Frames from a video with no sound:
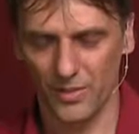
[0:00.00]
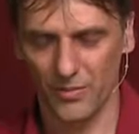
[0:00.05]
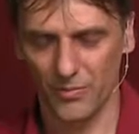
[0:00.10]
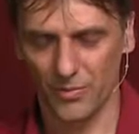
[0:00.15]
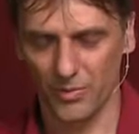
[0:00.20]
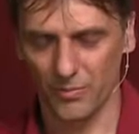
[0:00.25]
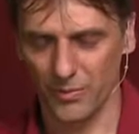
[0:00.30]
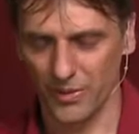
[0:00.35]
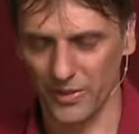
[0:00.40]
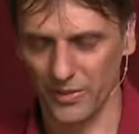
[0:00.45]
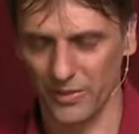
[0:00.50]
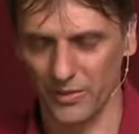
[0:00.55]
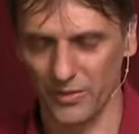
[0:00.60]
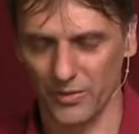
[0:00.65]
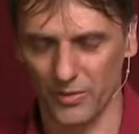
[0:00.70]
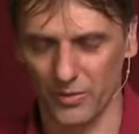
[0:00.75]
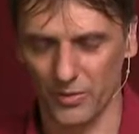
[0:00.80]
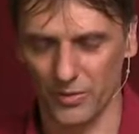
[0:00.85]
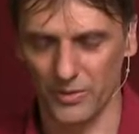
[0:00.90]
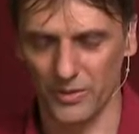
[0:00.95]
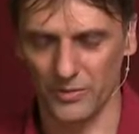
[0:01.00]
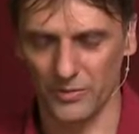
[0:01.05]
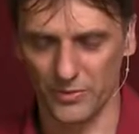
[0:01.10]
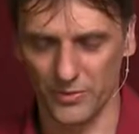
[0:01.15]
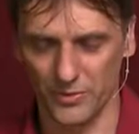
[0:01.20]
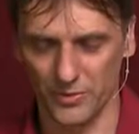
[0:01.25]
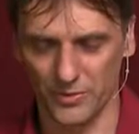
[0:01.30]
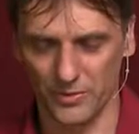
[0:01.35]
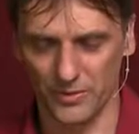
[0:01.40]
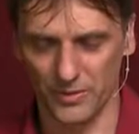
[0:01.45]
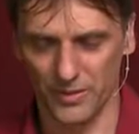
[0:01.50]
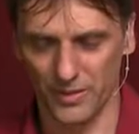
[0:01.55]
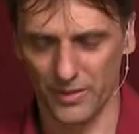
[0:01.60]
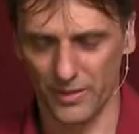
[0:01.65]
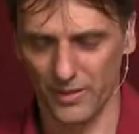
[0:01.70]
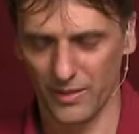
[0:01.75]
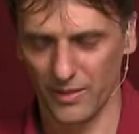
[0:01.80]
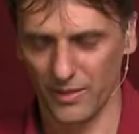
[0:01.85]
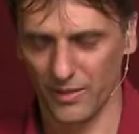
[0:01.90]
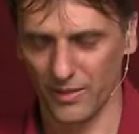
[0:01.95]
will bring glory to you
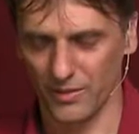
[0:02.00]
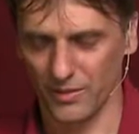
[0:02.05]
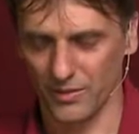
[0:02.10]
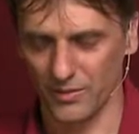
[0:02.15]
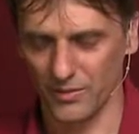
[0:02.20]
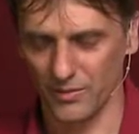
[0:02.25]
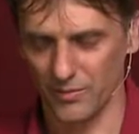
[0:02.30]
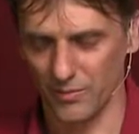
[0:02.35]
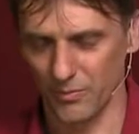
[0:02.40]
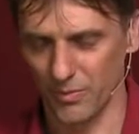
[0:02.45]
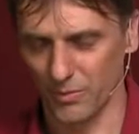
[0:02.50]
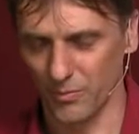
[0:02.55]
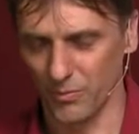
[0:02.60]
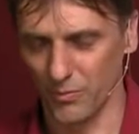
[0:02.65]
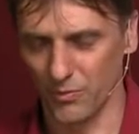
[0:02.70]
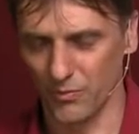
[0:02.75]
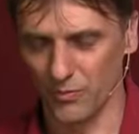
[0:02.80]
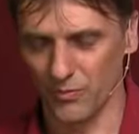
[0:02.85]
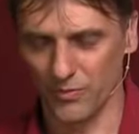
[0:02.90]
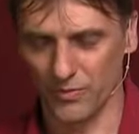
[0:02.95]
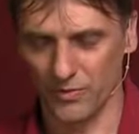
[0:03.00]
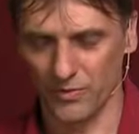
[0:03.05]
and will move